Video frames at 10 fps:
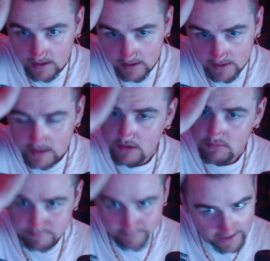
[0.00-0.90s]
You know,
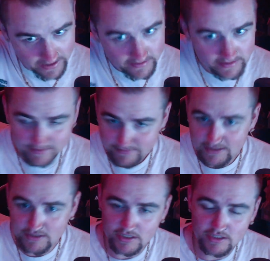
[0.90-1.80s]
and
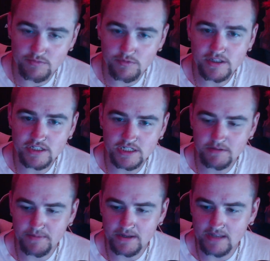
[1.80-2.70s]
it's really cheap
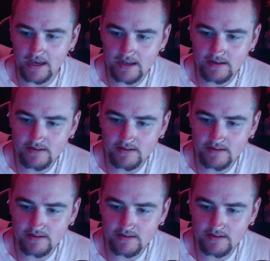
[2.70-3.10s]
to maintain,